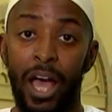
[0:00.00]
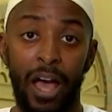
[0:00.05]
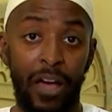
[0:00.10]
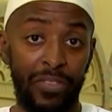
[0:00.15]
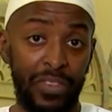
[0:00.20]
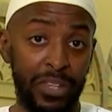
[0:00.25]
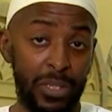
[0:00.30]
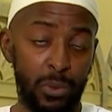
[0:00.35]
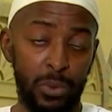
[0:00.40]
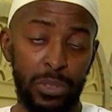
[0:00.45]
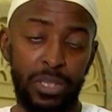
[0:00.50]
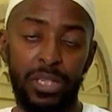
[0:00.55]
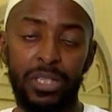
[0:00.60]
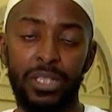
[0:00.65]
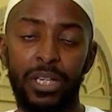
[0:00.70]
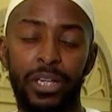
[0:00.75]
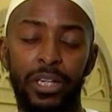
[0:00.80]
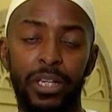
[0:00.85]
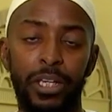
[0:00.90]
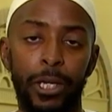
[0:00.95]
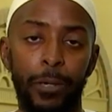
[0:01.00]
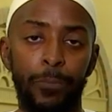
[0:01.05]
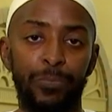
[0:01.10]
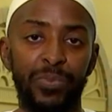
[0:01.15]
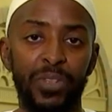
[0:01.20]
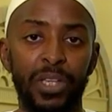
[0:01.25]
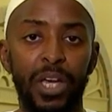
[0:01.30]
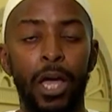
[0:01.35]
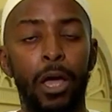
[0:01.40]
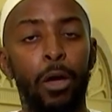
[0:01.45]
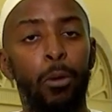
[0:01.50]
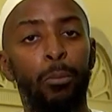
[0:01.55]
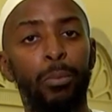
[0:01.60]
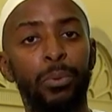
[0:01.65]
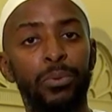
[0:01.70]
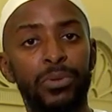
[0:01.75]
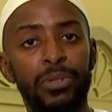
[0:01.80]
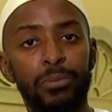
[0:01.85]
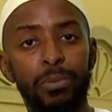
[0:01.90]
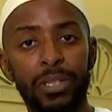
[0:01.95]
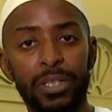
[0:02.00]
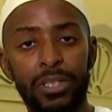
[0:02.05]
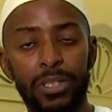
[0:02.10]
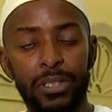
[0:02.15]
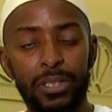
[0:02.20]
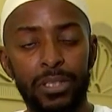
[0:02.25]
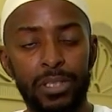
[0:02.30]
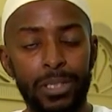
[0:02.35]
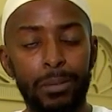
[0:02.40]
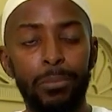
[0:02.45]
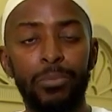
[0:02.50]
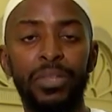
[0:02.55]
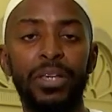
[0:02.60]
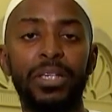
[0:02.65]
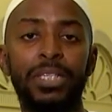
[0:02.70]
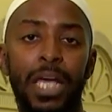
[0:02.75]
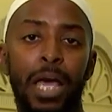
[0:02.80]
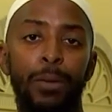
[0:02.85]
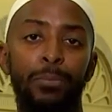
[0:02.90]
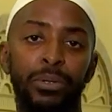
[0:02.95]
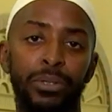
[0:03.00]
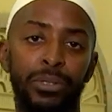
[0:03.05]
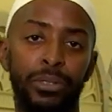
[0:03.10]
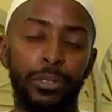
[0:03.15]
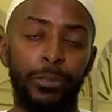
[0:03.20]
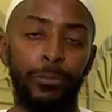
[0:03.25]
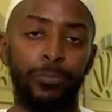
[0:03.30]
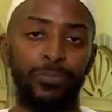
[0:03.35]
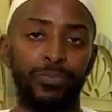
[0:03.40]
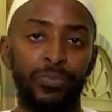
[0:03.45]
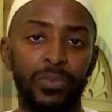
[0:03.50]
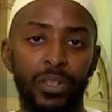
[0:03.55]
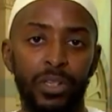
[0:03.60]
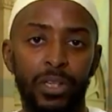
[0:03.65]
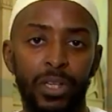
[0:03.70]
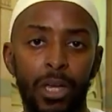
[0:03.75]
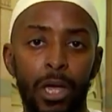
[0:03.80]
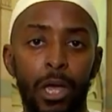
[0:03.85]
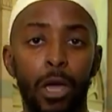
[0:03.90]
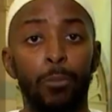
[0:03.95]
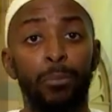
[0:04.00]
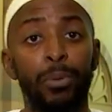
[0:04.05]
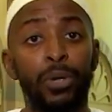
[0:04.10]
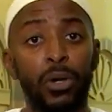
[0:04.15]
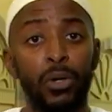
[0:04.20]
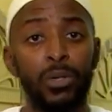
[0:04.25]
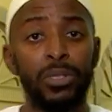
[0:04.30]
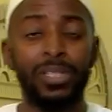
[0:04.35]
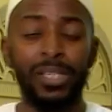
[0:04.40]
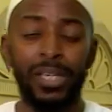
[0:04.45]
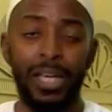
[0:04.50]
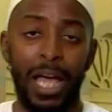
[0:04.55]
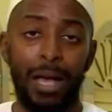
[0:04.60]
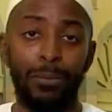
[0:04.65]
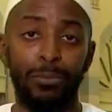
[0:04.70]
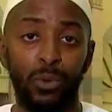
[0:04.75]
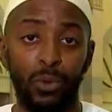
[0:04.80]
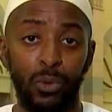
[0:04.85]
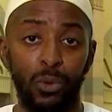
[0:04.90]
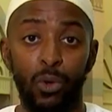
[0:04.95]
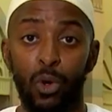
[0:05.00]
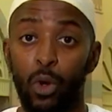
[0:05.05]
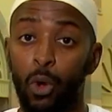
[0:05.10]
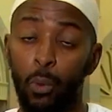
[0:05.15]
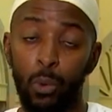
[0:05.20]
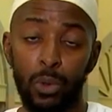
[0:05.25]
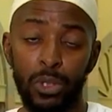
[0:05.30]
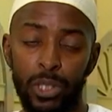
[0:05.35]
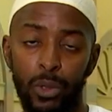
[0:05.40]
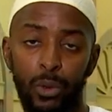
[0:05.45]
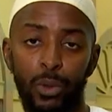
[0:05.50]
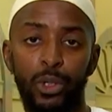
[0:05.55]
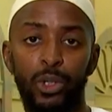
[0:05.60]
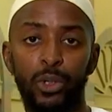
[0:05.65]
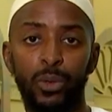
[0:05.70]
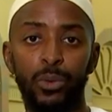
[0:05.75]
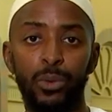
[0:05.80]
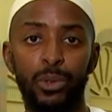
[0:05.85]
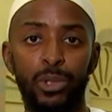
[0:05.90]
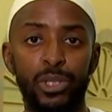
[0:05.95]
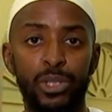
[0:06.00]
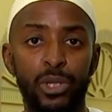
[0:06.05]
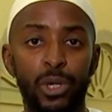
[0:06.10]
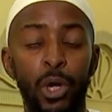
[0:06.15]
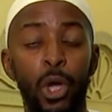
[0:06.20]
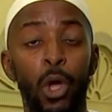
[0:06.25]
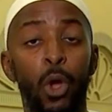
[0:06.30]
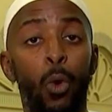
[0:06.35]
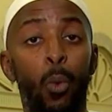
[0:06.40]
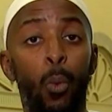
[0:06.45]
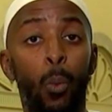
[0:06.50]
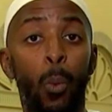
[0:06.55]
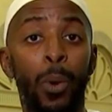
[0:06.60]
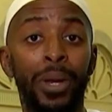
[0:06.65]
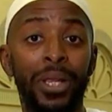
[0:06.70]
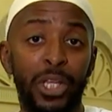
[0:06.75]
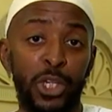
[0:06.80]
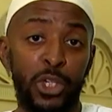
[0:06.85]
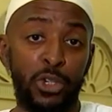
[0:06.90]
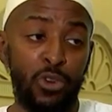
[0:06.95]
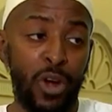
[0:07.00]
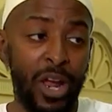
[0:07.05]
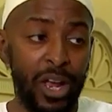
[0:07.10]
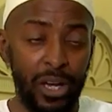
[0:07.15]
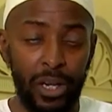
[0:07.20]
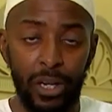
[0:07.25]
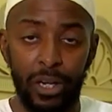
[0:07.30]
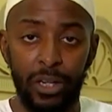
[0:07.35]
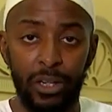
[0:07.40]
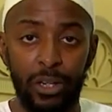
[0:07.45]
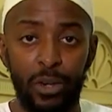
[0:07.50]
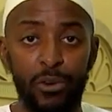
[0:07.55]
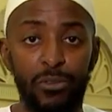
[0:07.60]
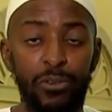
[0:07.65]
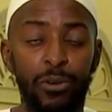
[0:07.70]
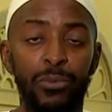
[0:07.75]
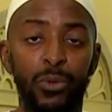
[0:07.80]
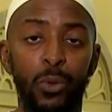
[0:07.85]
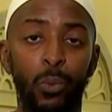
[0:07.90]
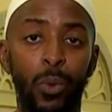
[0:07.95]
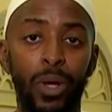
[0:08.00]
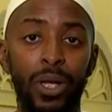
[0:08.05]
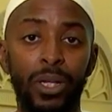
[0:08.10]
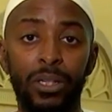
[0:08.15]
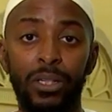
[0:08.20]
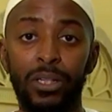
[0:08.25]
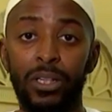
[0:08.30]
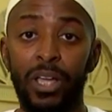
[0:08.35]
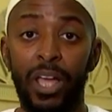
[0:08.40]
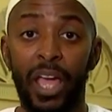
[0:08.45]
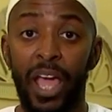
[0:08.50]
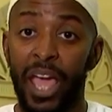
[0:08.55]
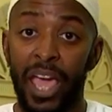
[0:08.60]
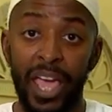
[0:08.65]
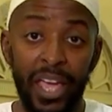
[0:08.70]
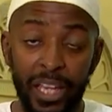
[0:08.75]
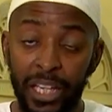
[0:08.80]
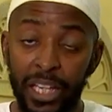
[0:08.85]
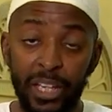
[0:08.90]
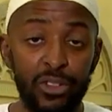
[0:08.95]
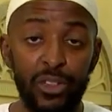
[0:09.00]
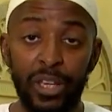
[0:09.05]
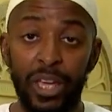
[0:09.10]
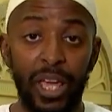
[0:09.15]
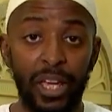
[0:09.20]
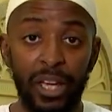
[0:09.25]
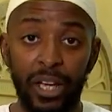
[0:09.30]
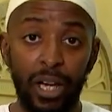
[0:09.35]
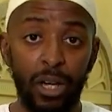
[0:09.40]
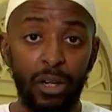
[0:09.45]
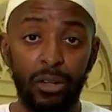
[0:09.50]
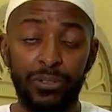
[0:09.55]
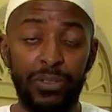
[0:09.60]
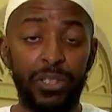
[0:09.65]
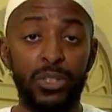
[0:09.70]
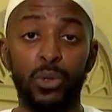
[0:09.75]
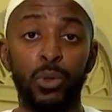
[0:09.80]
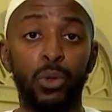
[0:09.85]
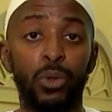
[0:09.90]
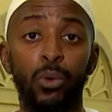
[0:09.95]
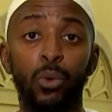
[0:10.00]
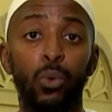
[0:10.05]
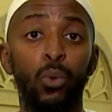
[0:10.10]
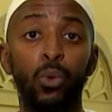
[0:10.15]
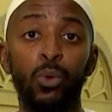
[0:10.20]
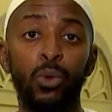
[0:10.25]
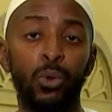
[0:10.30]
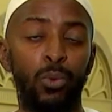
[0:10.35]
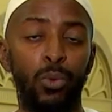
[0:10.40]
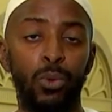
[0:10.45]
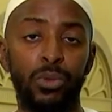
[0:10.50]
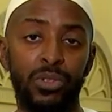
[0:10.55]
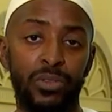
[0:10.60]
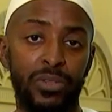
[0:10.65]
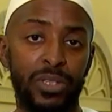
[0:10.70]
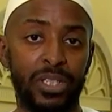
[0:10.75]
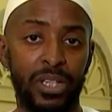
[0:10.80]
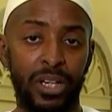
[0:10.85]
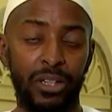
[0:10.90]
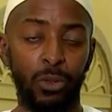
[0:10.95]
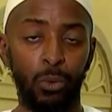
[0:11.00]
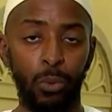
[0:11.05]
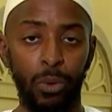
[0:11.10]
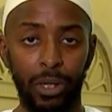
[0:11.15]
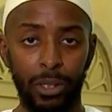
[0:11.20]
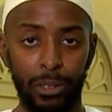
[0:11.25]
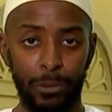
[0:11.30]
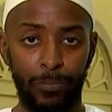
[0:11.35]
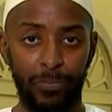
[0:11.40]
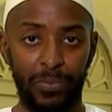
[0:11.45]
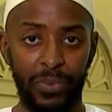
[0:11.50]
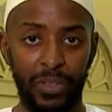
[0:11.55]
And this was their sign here. But some things happened. Because the camel was so huge, when it drank from the well, it literally engulfed and took all the water inside the well.